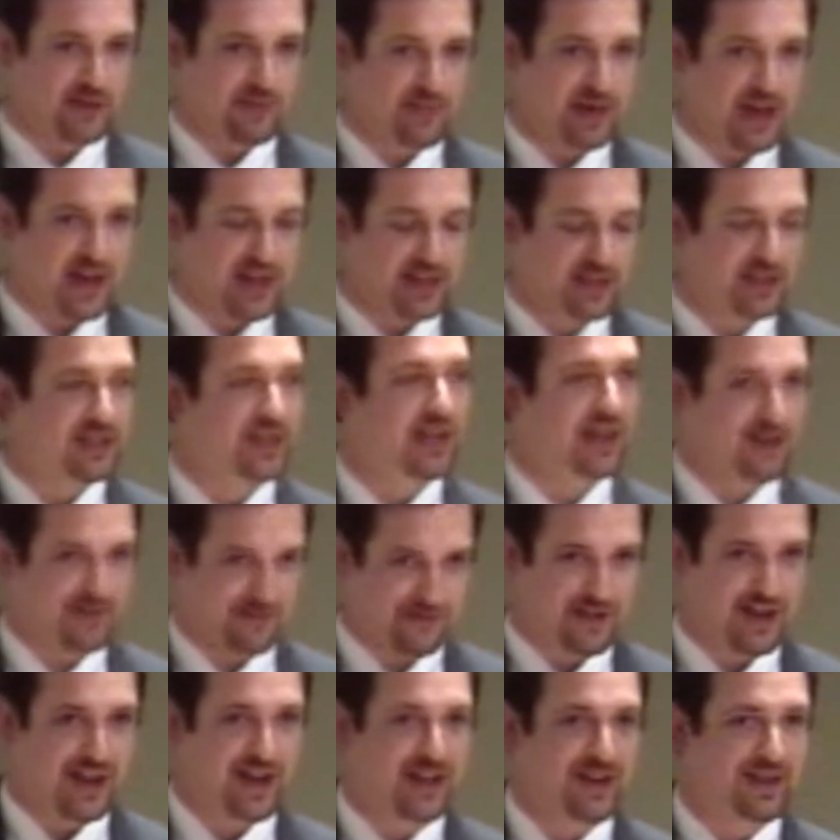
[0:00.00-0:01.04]
the back side
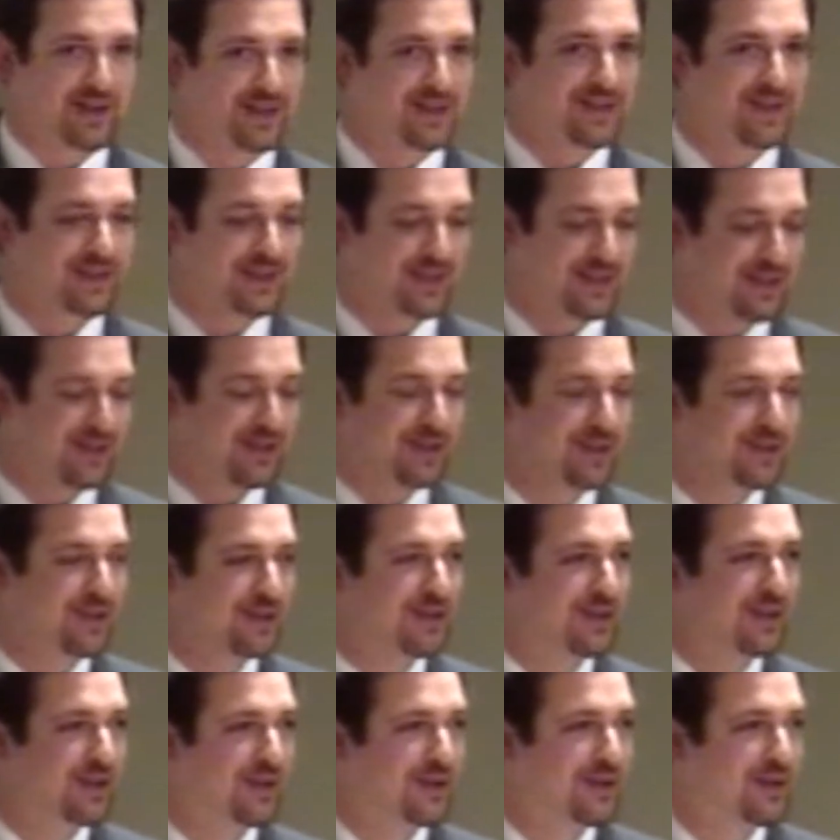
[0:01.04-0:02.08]
of that
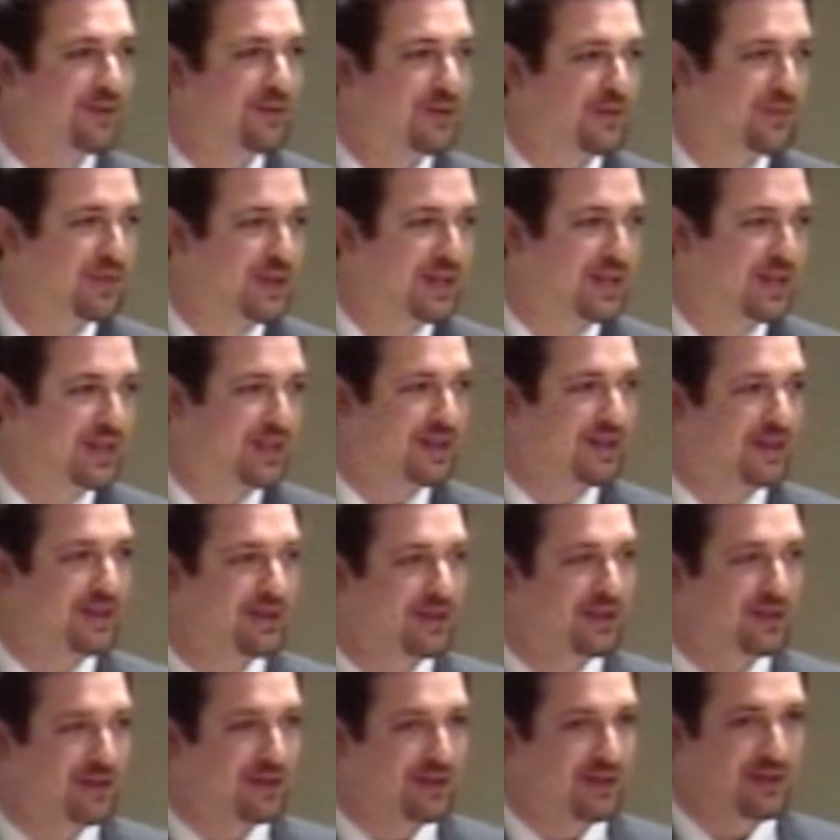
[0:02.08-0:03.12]
would be
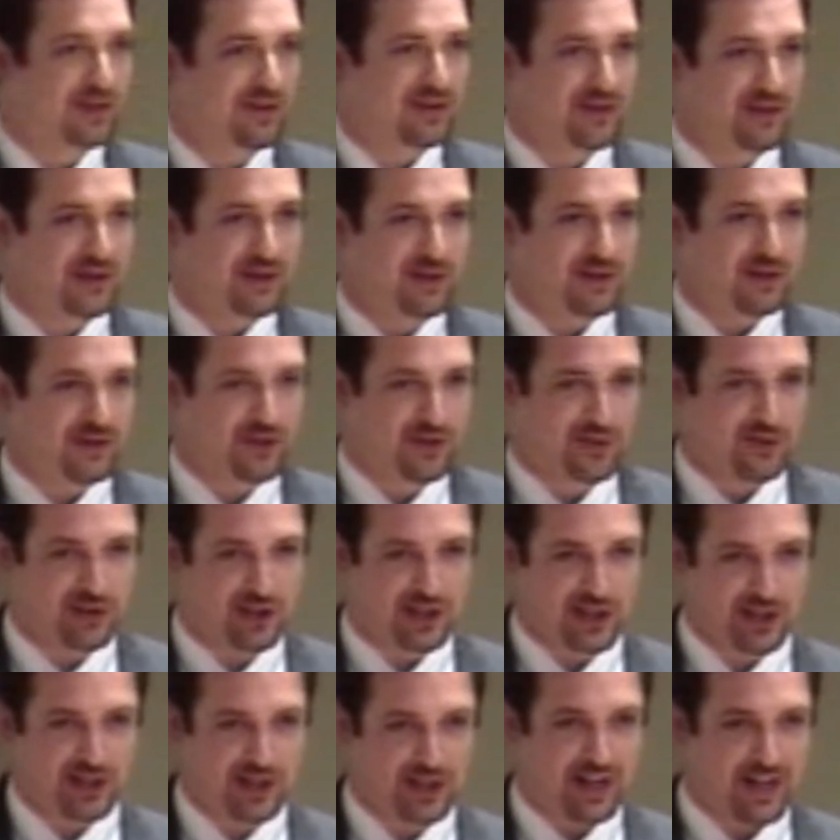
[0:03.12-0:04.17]
your
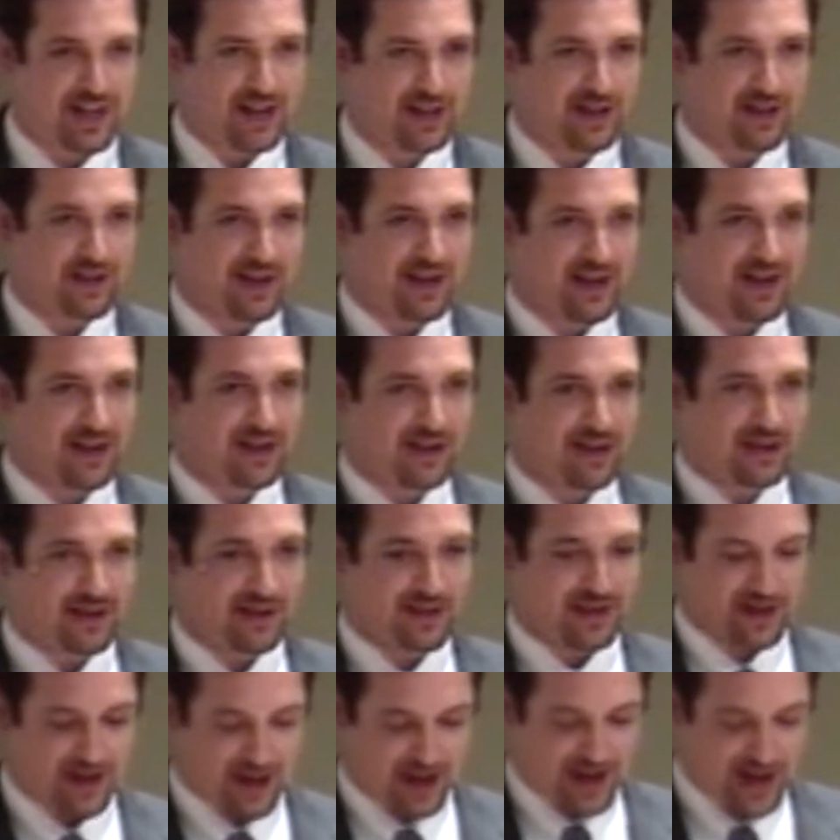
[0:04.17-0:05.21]
strategic
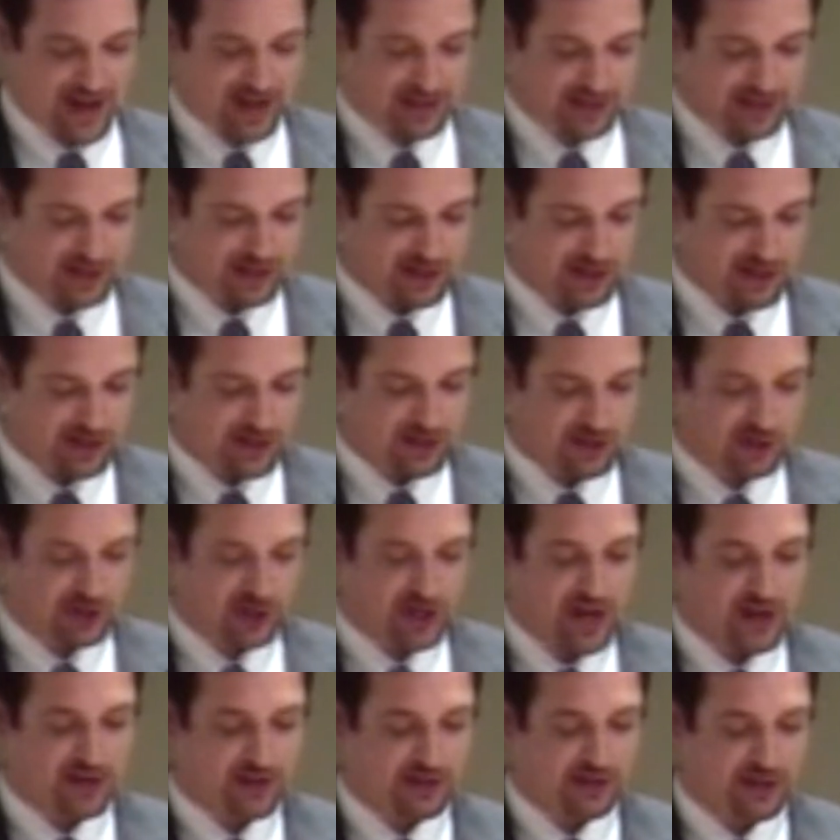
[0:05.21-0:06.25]
asset
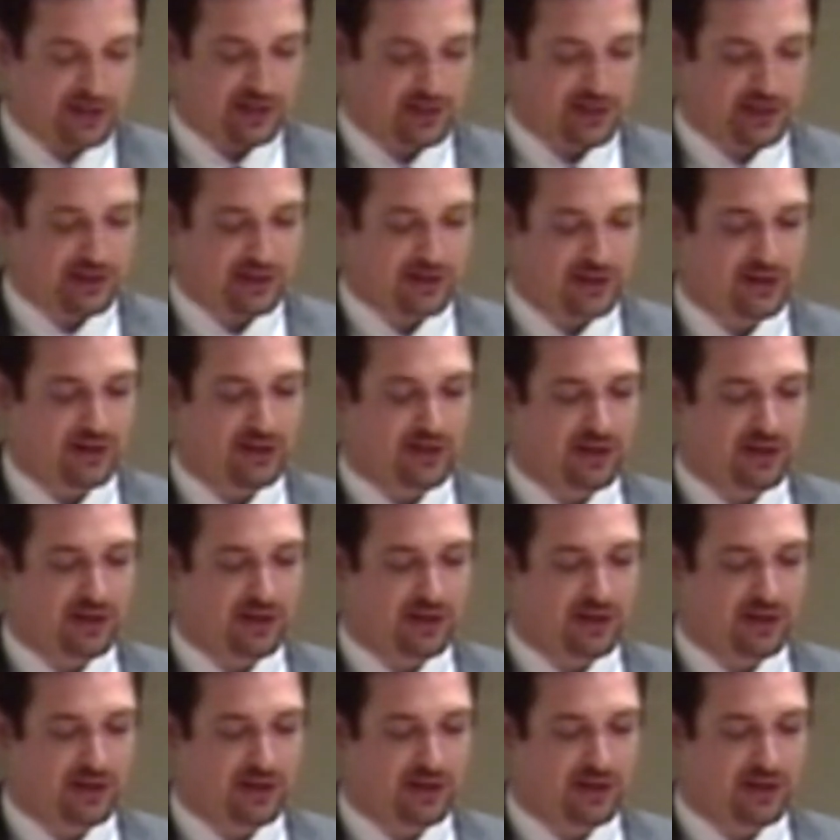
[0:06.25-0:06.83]
checklist.